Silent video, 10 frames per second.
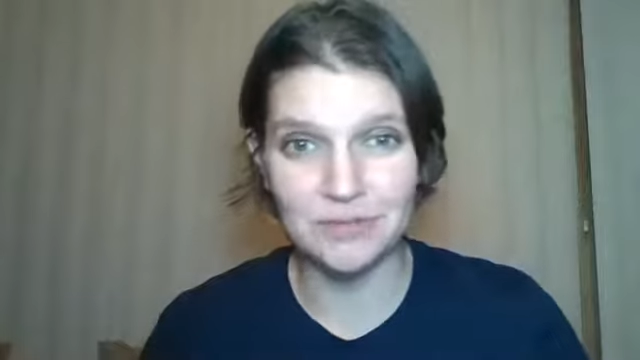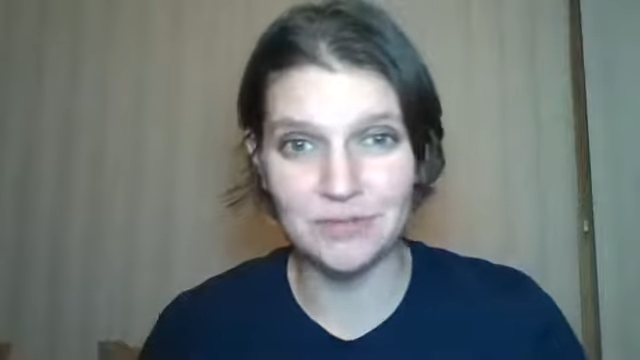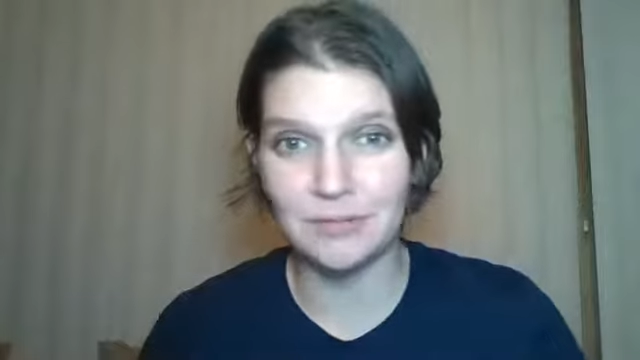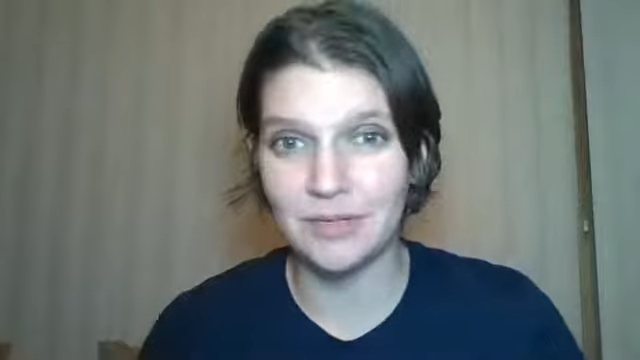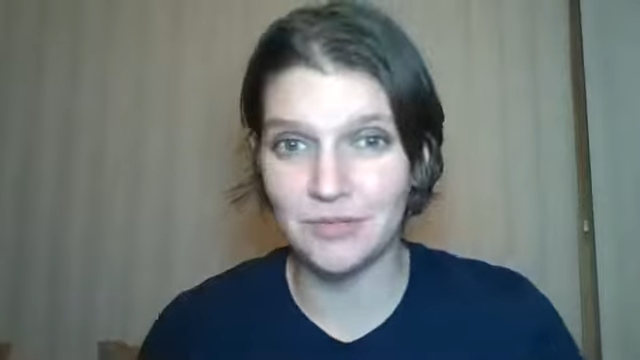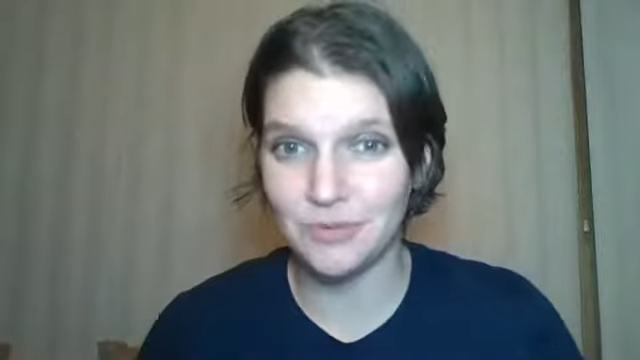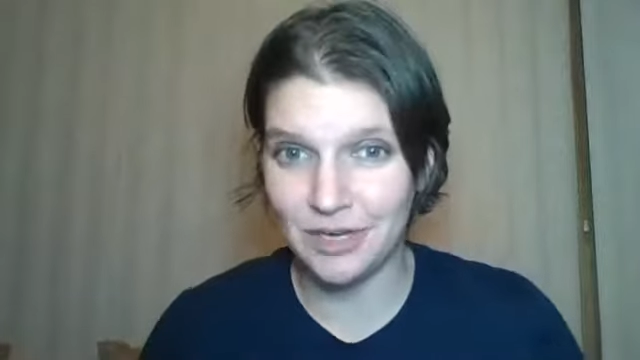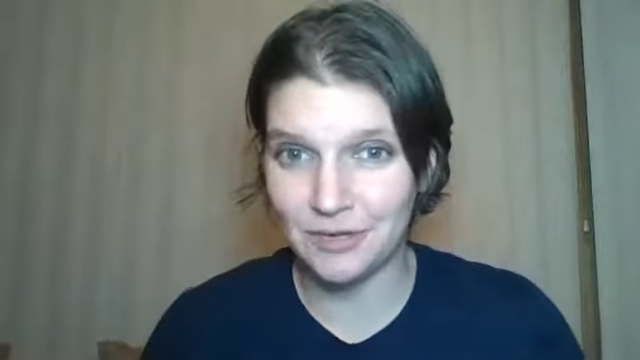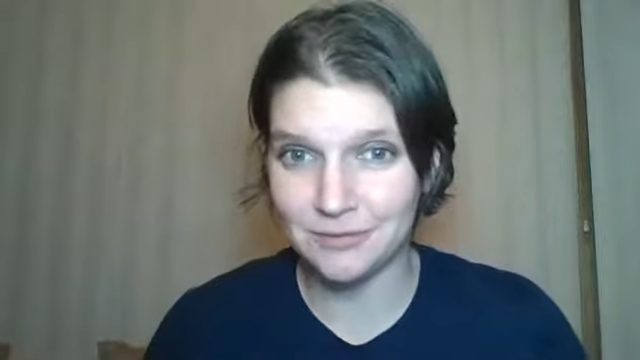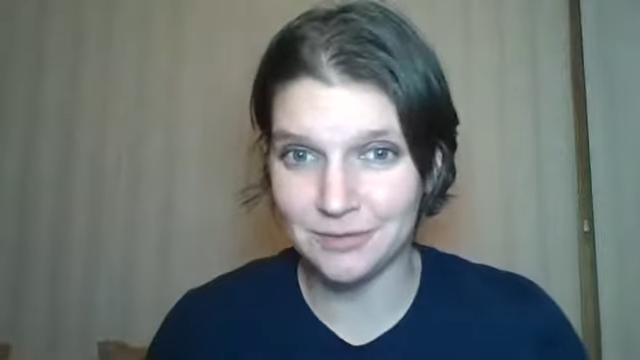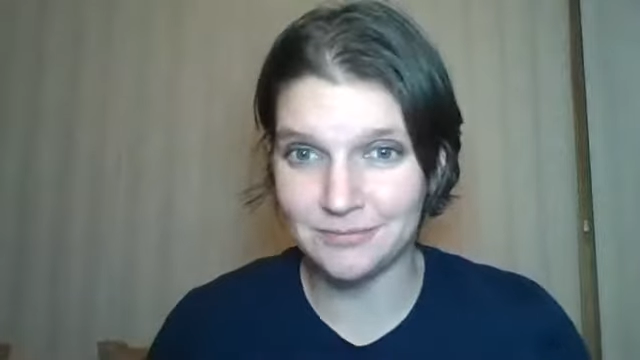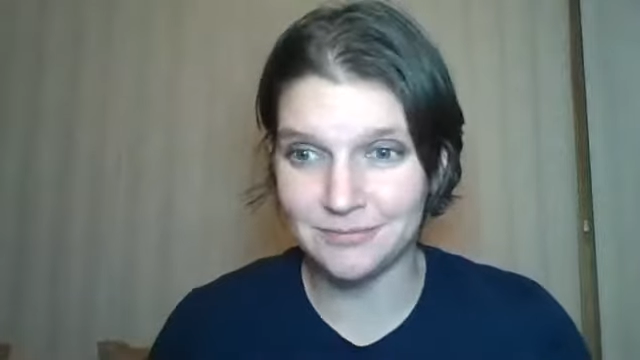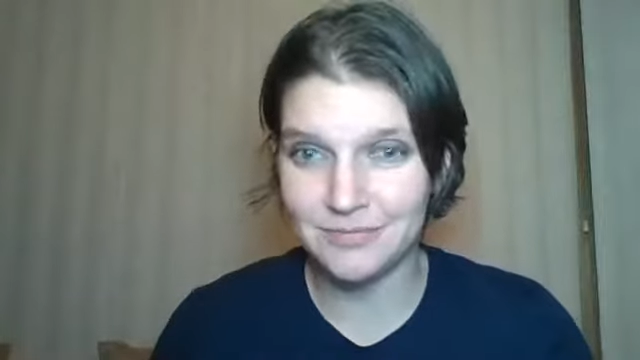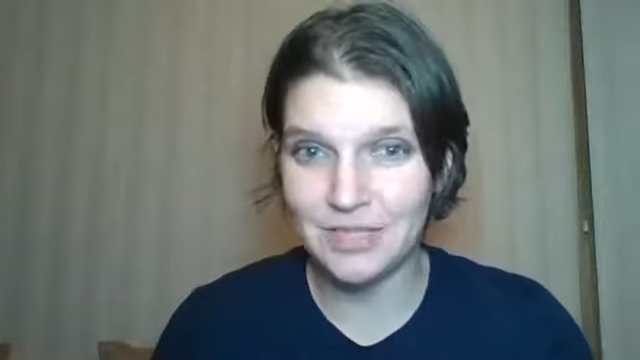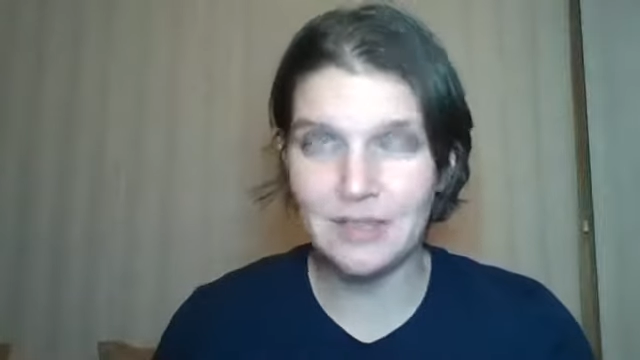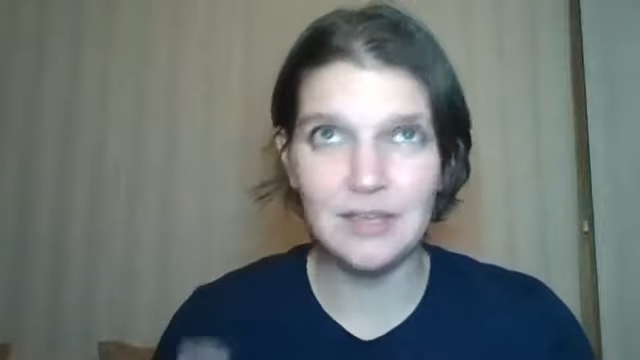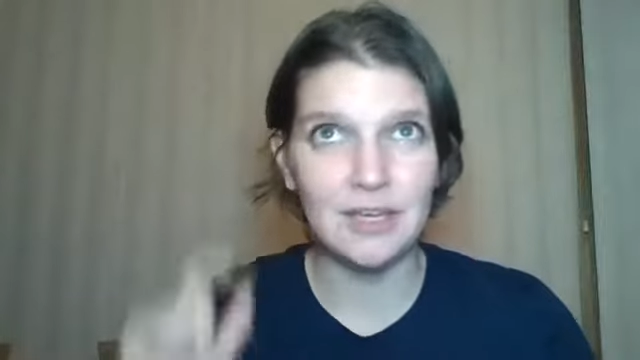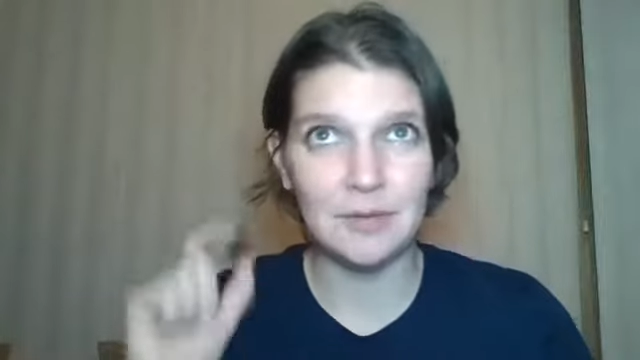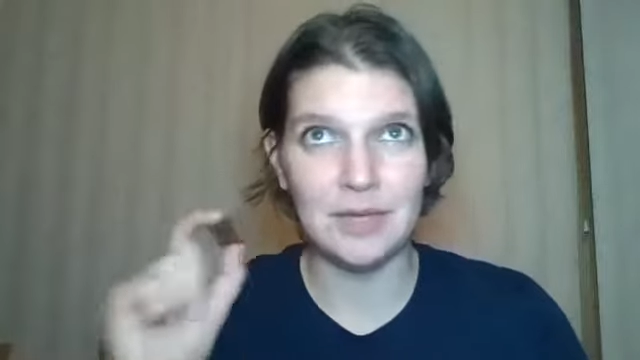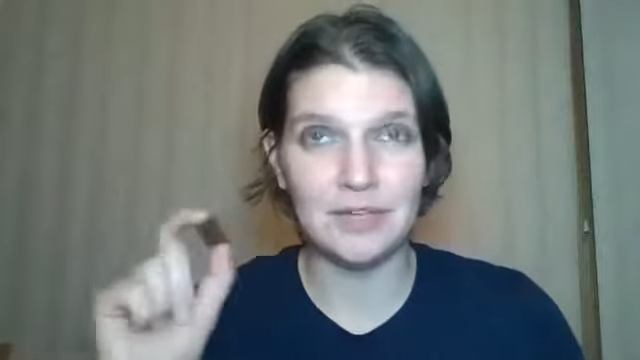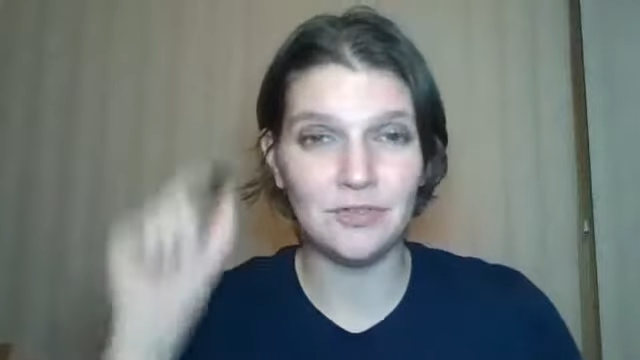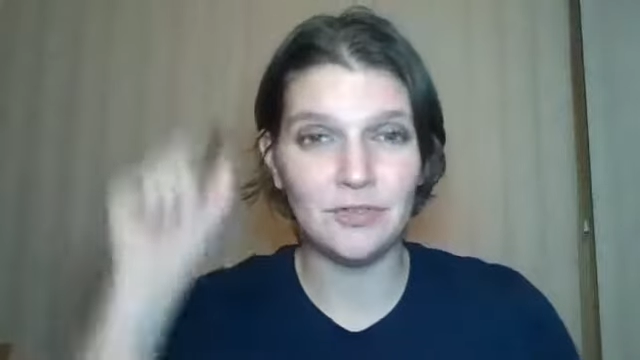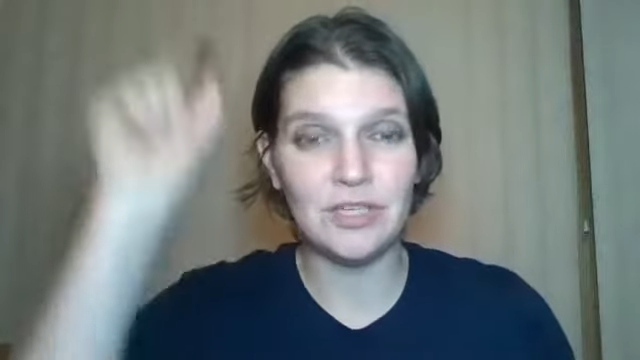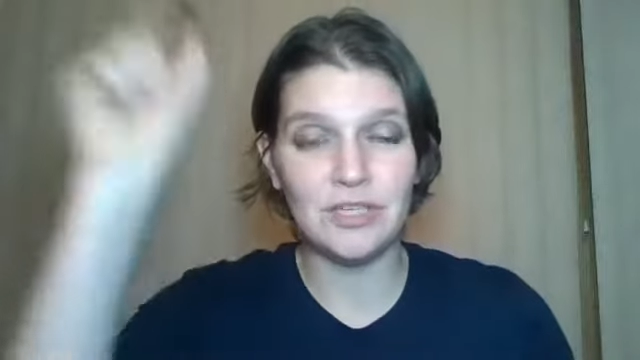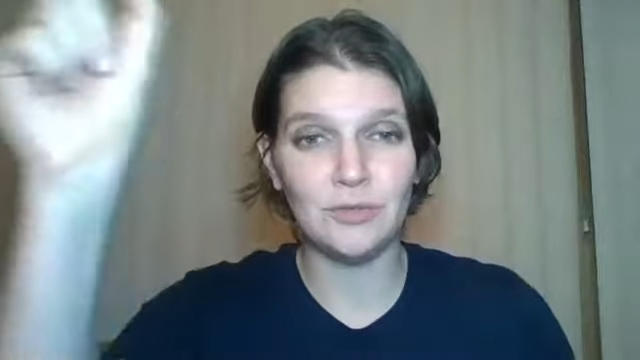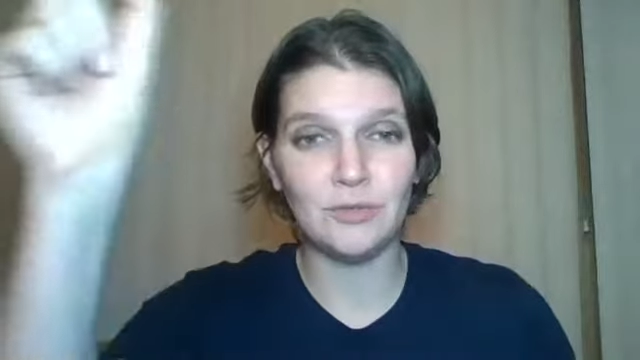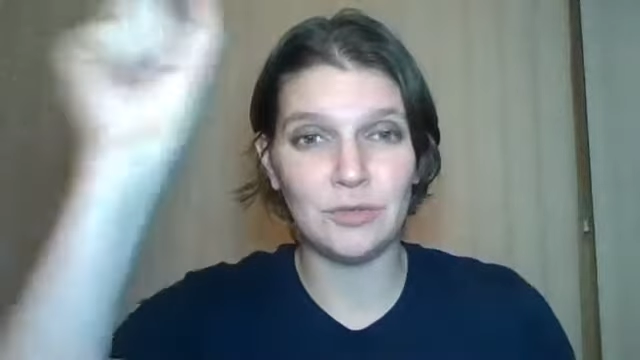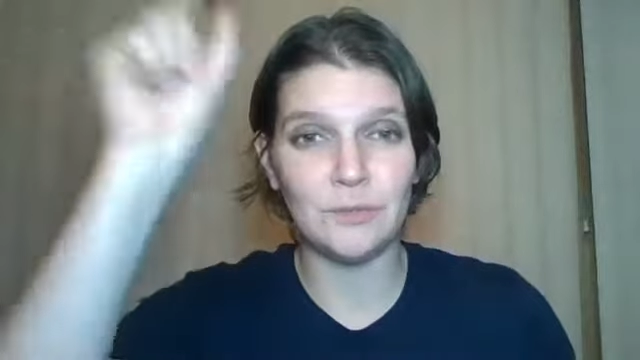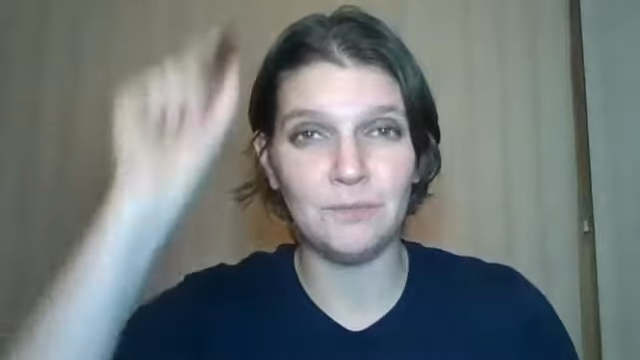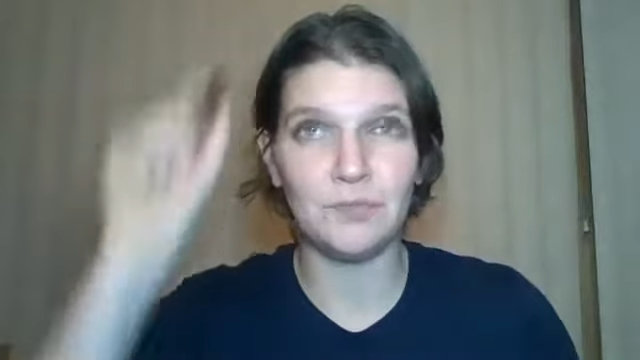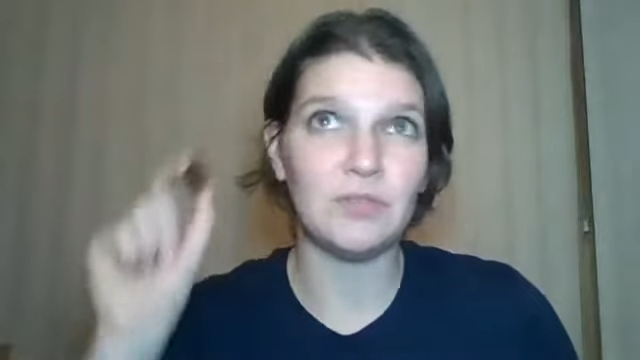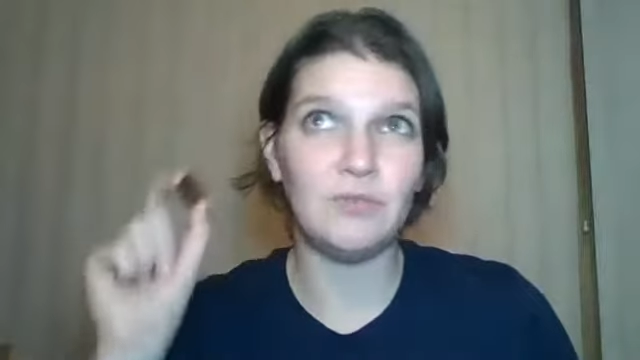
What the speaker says: if I'm not too careful. I'm actually in the room